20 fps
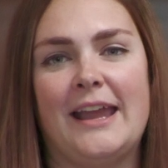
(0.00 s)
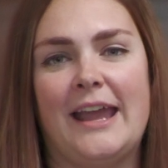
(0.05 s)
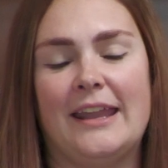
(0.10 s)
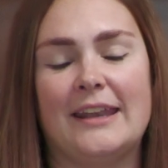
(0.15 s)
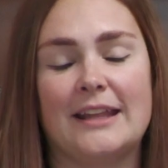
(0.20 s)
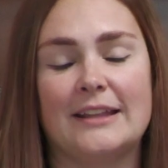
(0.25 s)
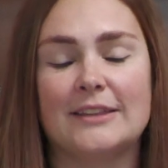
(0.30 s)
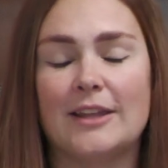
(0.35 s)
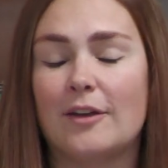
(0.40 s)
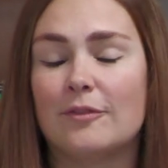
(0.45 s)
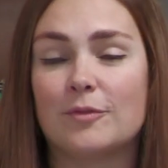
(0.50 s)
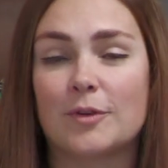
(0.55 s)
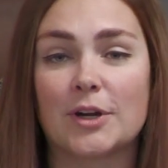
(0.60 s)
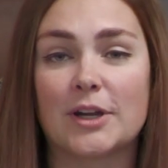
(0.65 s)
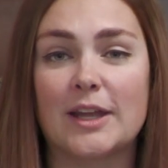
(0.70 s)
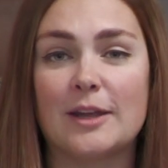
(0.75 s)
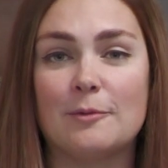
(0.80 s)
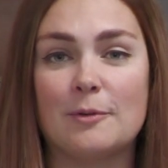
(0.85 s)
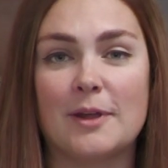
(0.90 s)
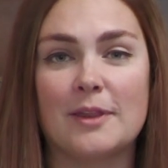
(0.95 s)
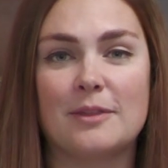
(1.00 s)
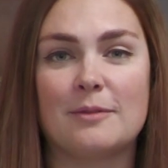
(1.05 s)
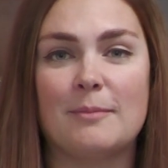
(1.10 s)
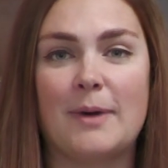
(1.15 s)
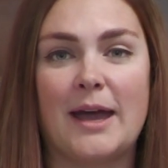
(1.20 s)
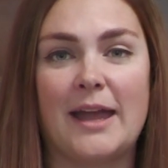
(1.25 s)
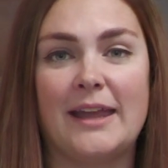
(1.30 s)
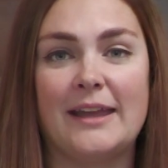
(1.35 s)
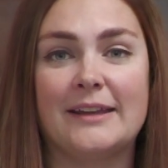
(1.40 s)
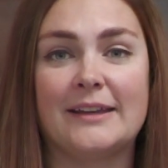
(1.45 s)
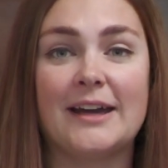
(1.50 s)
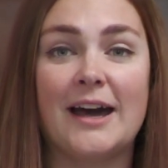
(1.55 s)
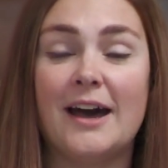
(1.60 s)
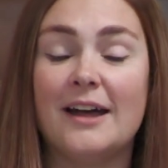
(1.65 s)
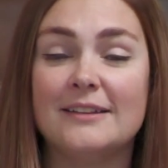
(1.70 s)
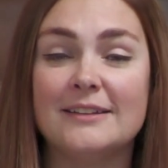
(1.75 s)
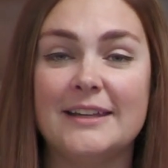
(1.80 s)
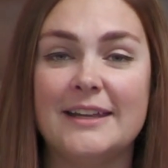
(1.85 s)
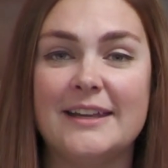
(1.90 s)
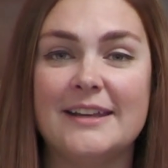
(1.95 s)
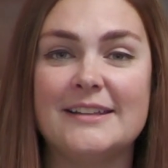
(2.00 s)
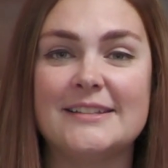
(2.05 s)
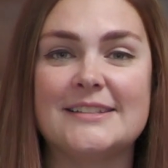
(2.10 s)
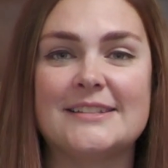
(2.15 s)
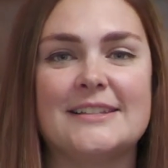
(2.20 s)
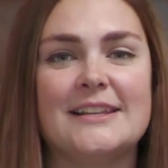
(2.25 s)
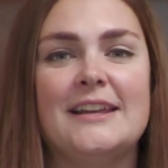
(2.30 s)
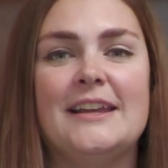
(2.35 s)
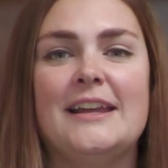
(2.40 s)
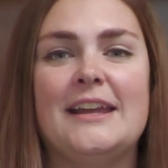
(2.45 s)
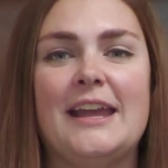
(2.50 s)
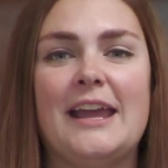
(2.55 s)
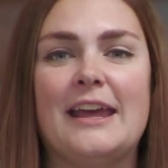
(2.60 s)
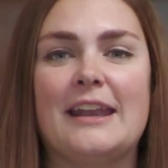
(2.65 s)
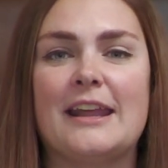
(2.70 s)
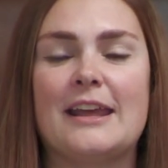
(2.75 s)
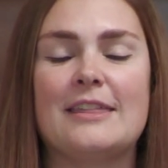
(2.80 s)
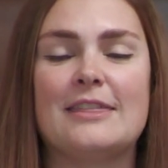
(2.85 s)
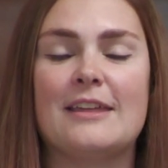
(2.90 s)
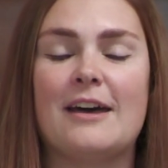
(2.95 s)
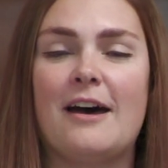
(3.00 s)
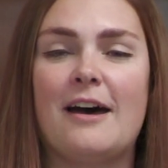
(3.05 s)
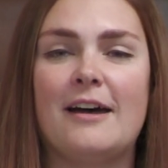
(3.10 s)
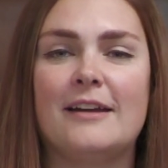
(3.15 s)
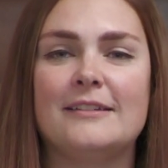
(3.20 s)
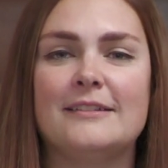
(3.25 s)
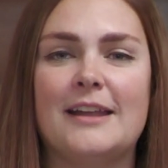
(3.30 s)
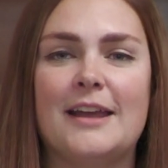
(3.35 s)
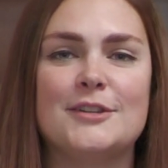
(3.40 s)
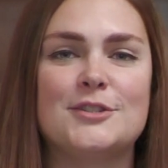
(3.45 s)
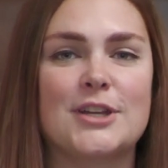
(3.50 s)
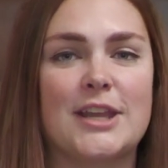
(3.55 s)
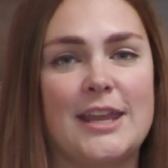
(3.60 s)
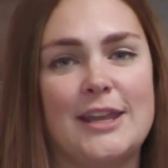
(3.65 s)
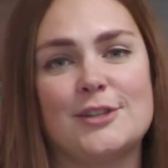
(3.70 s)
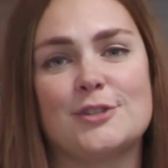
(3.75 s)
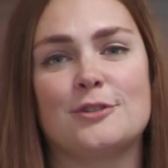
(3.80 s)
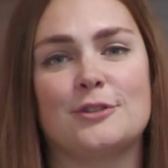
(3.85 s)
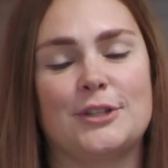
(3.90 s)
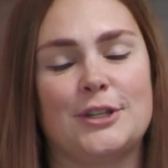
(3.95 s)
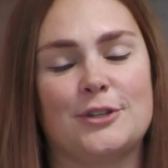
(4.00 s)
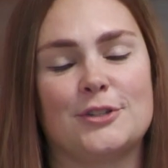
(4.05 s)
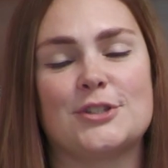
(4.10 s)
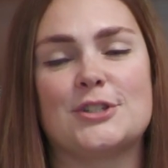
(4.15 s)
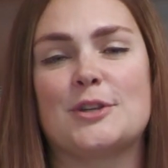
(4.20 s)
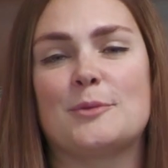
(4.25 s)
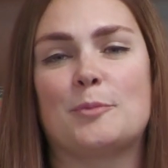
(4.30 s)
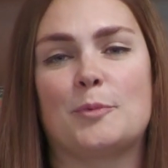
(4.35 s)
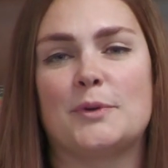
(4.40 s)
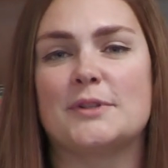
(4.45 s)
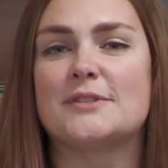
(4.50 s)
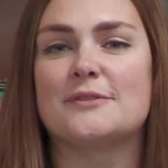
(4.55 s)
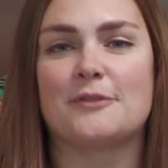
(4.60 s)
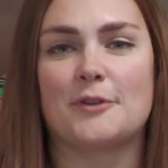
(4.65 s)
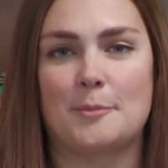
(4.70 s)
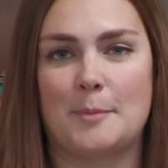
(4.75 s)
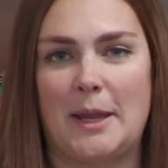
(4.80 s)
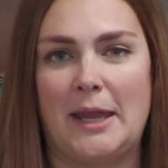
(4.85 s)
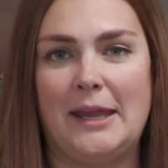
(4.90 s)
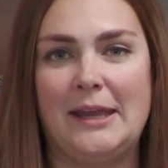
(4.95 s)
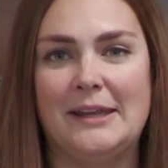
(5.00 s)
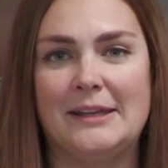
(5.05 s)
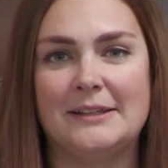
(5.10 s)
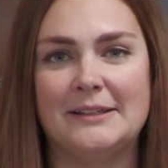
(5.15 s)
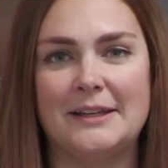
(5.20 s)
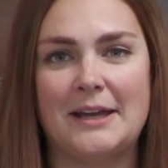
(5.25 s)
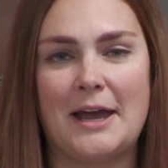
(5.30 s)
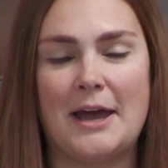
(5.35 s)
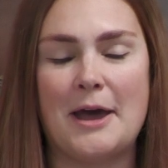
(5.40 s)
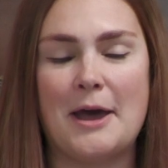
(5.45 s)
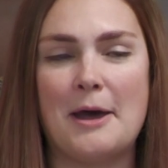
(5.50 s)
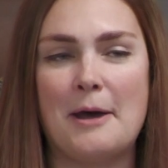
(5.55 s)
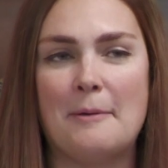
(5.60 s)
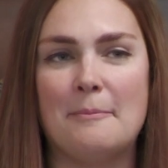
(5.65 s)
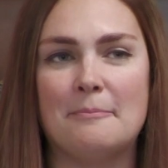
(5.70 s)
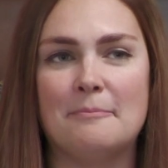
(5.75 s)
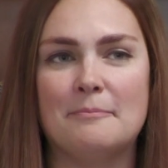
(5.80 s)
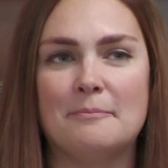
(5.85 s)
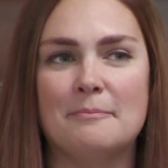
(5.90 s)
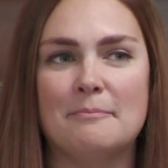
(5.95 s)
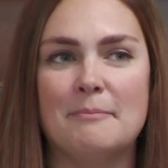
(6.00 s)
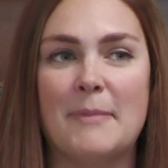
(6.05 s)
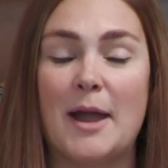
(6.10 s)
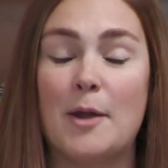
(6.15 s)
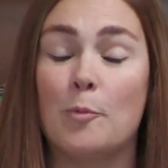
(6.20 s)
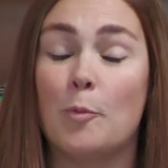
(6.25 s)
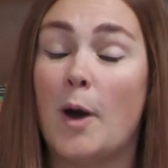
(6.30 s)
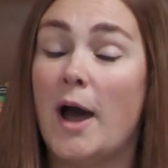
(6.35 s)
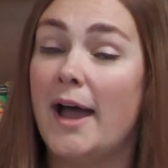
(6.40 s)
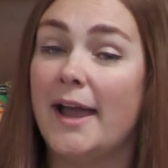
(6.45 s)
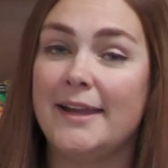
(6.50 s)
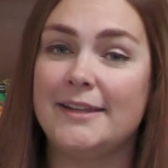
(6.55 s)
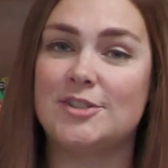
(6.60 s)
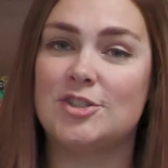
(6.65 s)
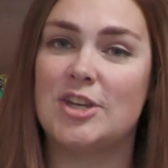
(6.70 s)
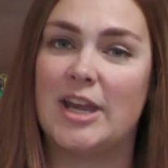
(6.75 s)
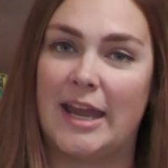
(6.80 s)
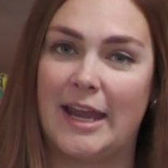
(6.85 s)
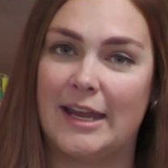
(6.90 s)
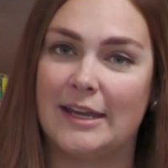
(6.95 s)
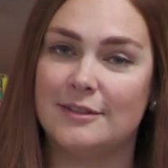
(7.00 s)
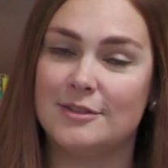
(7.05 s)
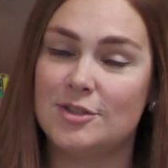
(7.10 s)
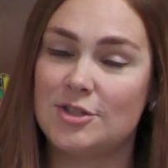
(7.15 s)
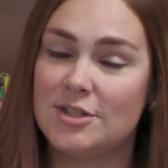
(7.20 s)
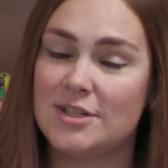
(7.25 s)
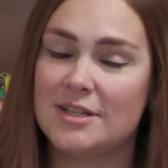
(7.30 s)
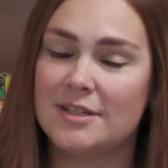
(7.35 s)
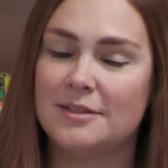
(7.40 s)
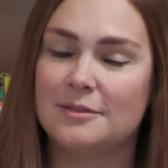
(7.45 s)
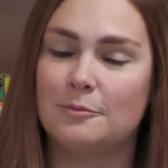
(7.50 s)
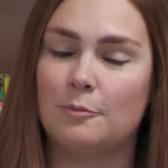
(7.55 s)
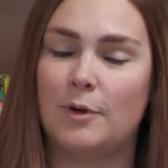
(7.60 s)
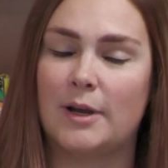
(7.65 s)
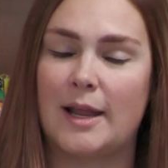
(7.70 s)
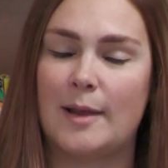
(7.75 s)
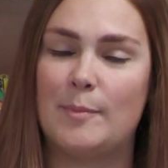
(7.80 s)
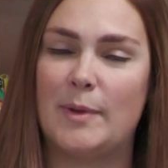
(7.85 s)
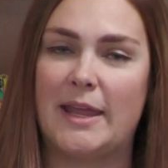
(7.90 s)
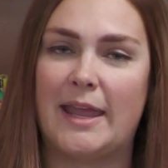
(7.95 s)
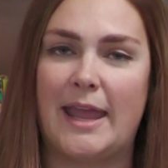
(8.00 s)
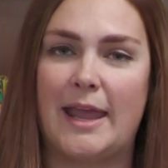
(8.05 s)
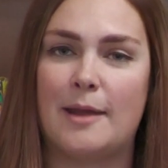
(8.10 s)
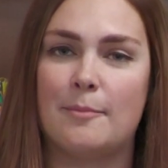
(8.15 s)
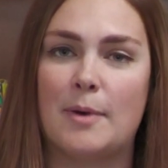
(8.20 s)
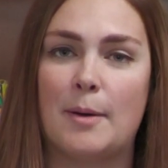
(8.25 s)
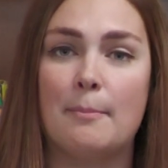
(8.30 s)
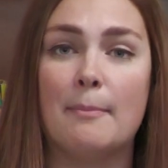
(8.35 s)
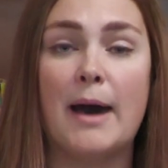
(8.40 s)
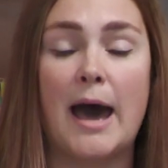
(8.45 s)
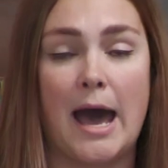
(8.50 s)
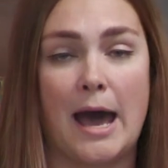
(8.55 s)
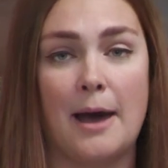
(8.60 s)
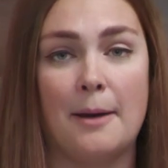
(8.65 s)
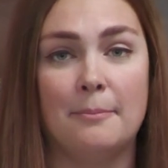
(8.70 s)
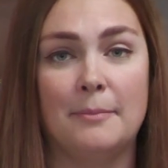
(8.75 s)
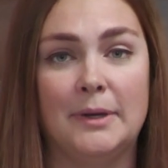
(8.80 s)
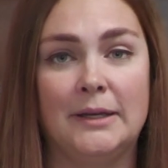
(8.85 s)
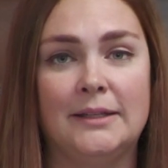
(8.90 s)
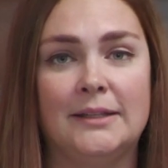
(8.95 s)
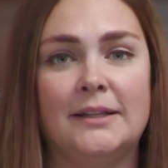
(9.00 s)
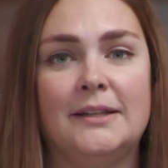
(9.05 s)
And I love working with my colleagues, and I thought educational leadership was for me. My why changed when I became a mom.